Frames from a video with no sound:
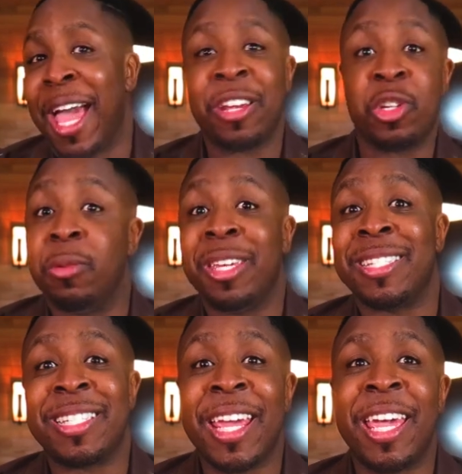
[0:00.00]
actually
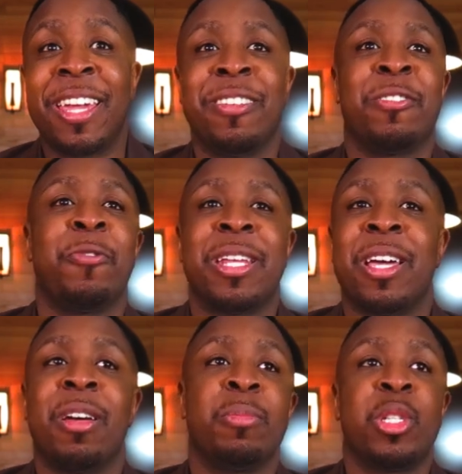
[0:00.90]
being saved when
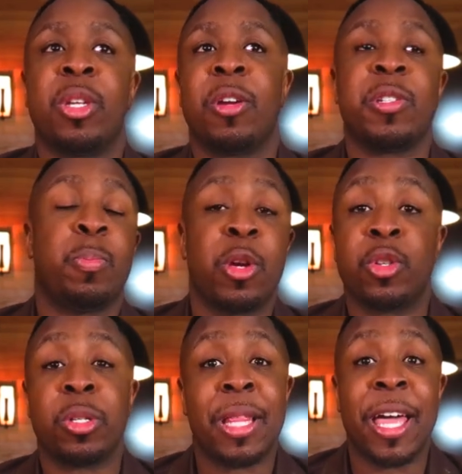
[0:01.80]
it comes to your
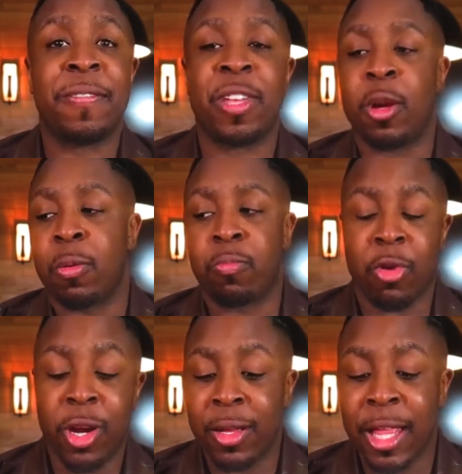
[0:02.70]
spiritual life and your
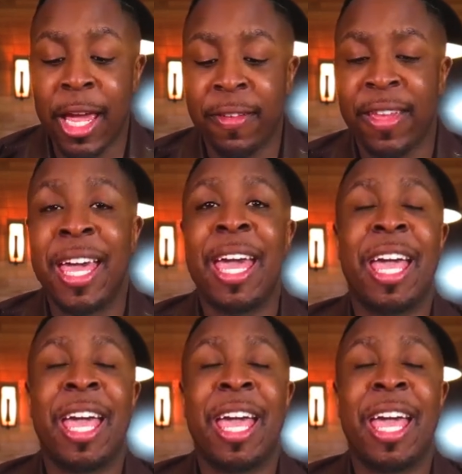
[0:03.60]
prayer life